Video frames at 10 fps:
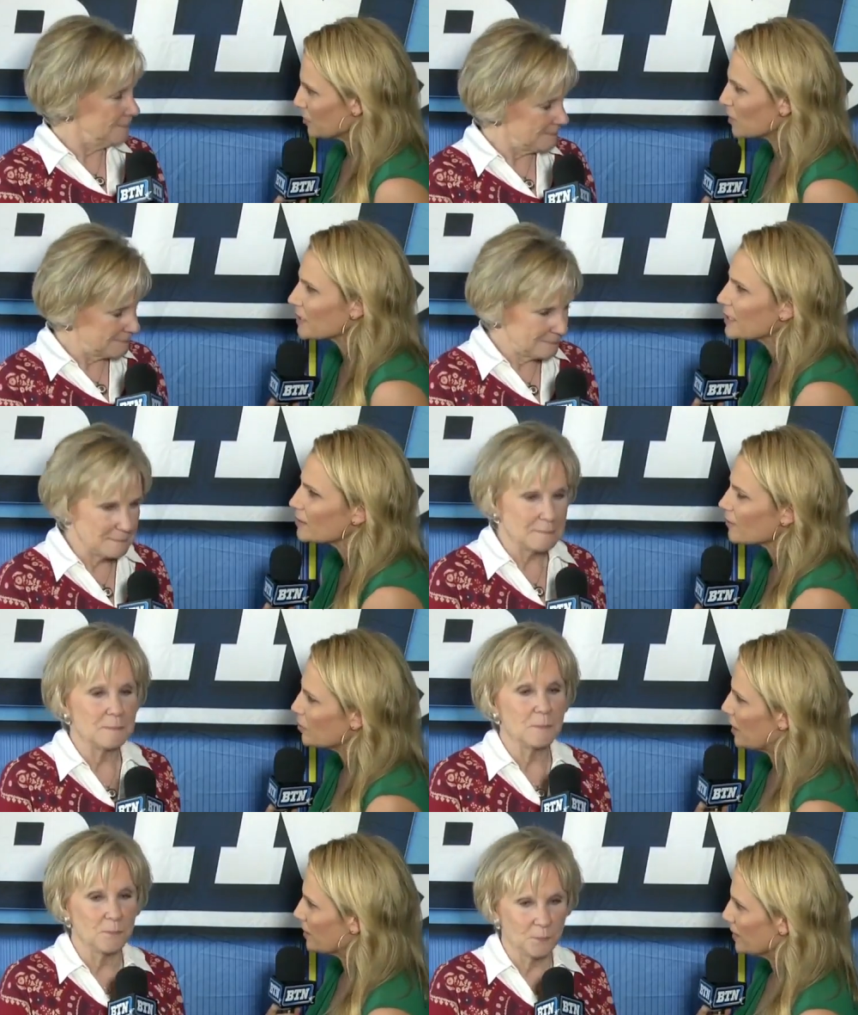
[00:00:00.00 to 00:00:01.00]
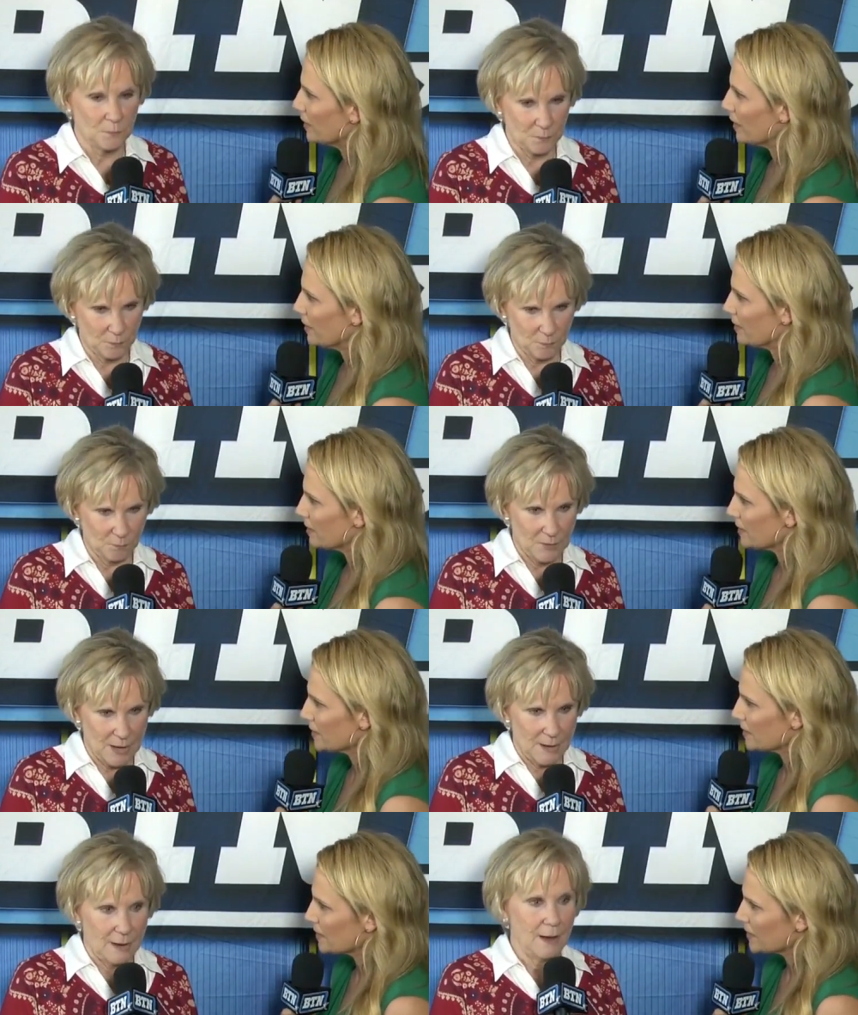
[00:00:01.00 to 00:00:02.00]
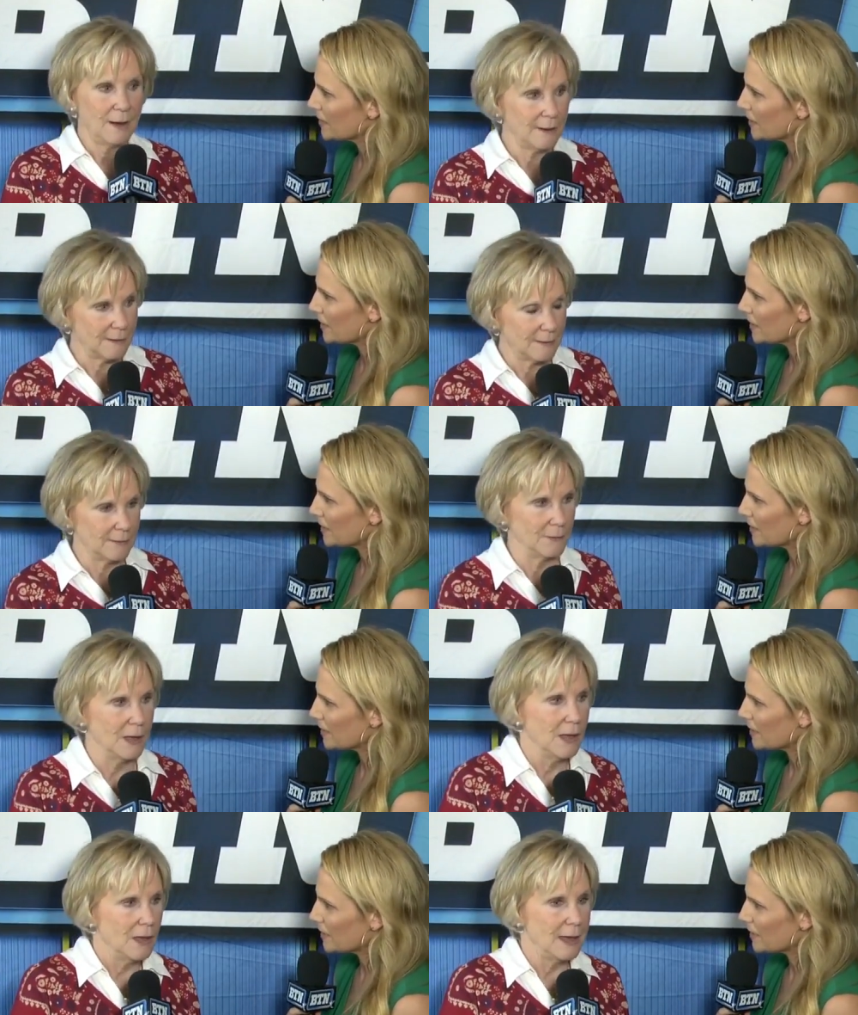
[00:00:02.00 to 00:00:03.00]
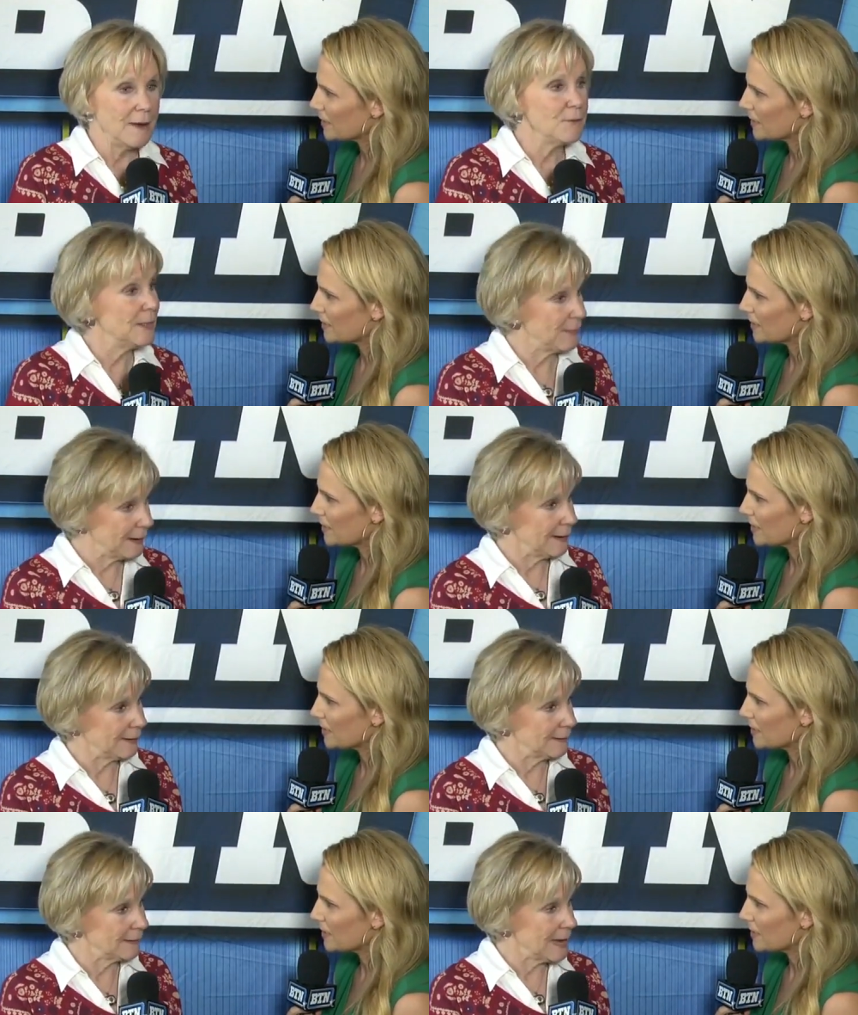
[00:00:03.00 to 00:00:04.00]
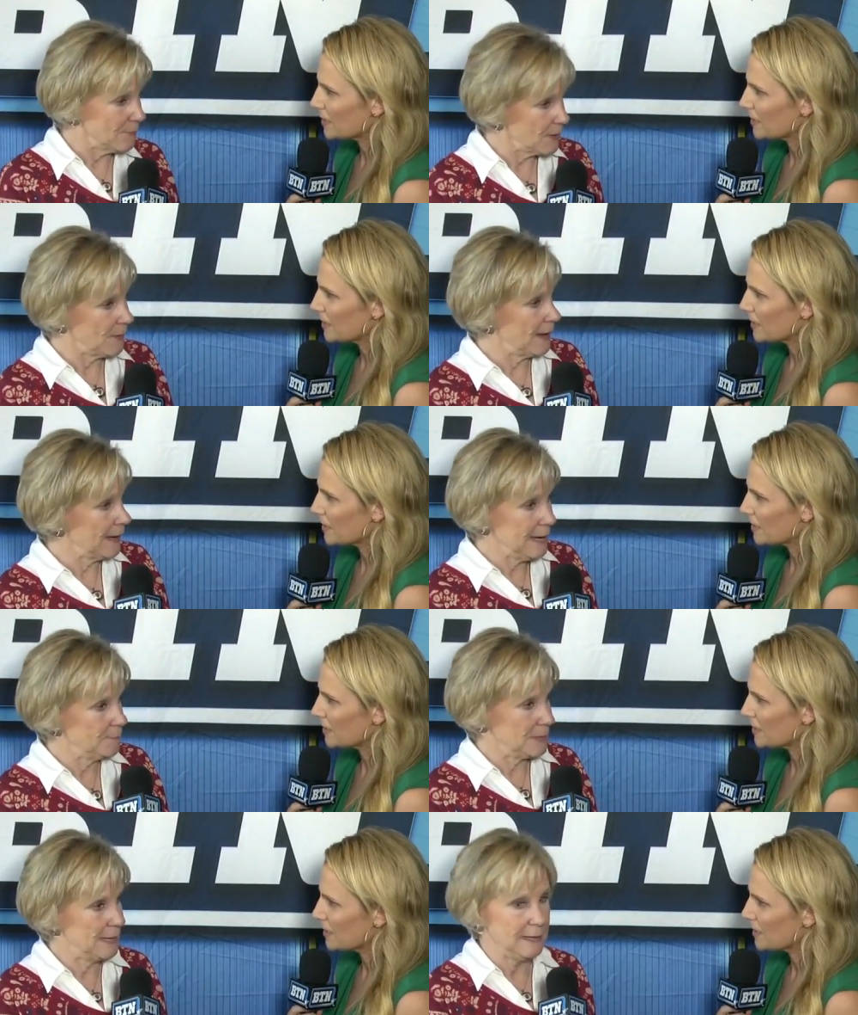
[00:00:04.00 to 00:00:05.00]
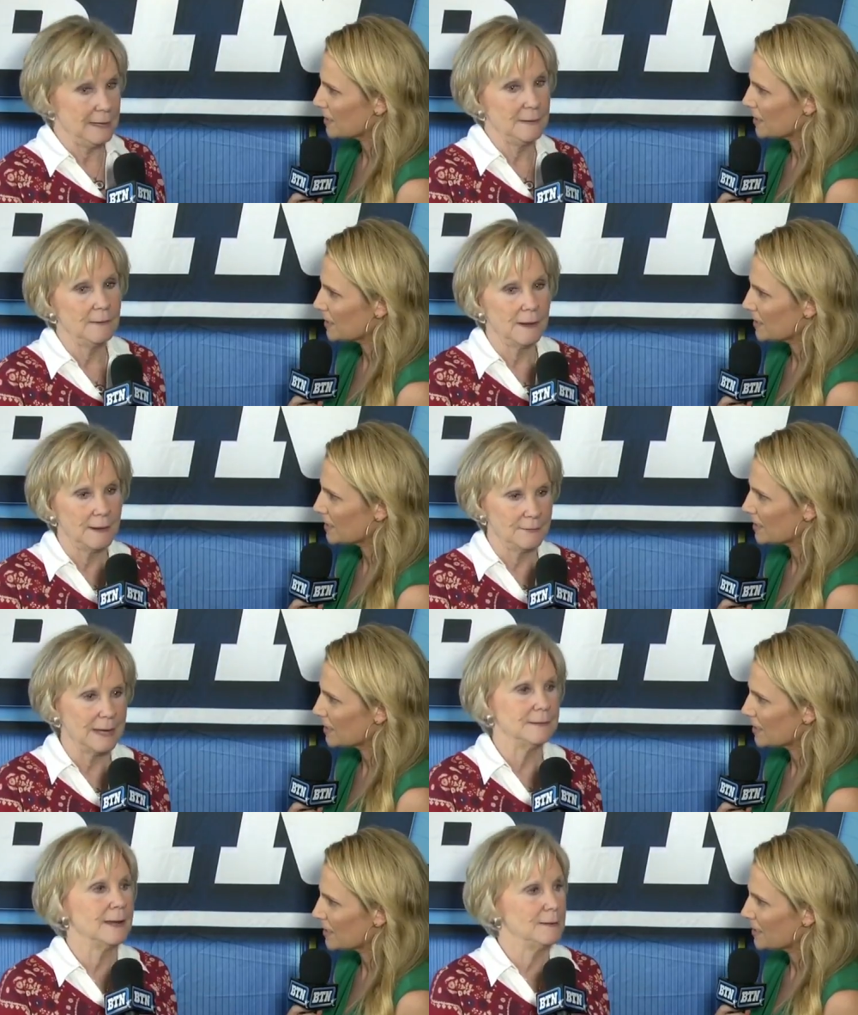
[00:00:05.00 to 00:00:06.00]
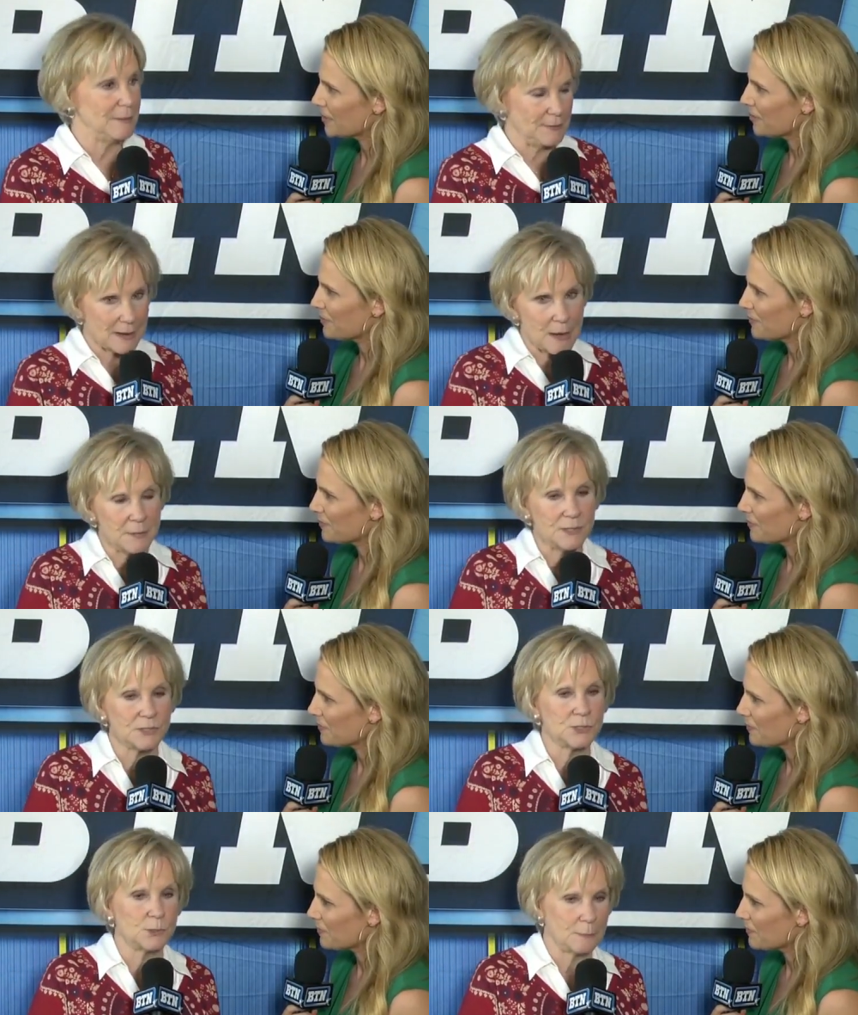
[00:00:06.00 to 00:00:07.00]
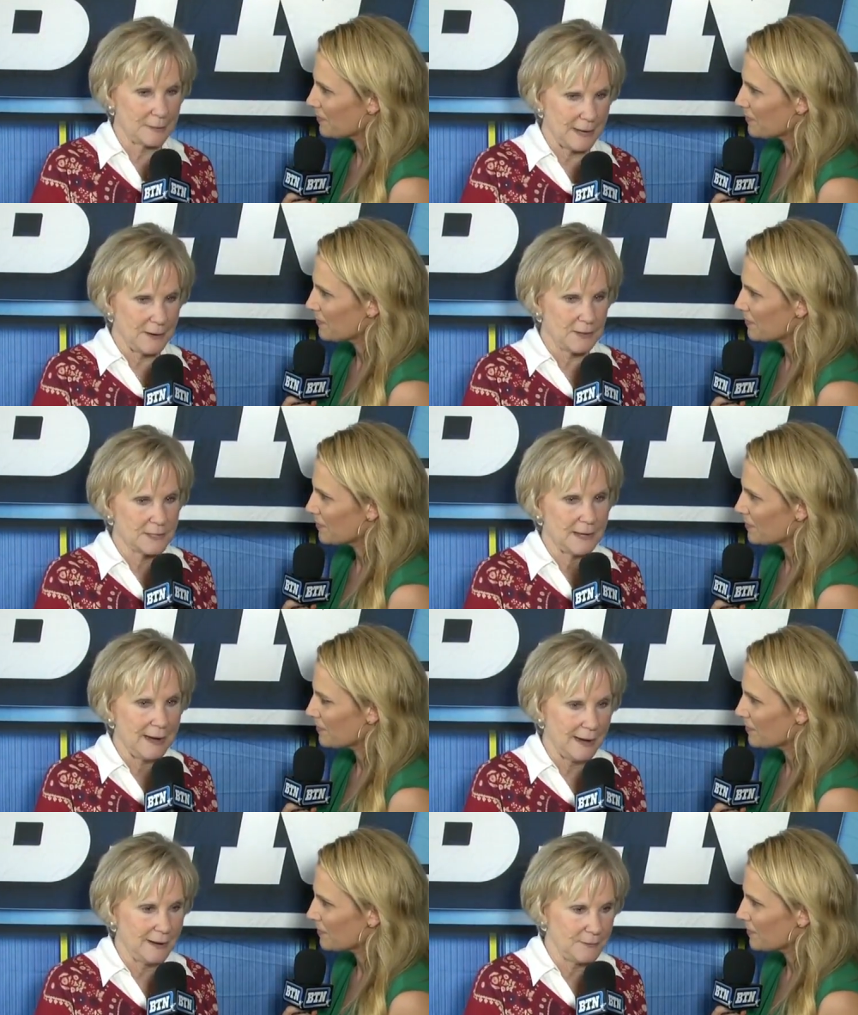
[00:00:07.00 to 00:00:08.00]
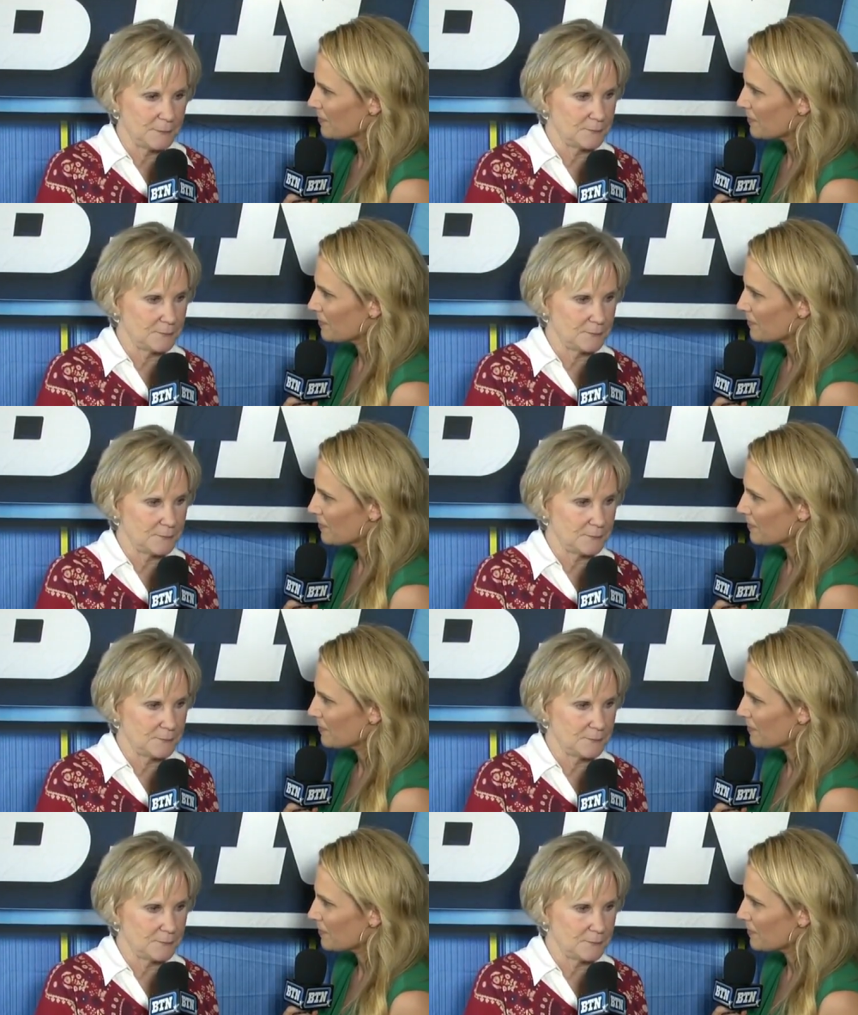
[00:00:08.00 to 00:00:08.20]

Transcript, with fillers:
Speaker 1: What did he mm-hmm. love about Indiana?
Speaker 2: Oh, everything, everything. He he I, I, made the comment to a player today that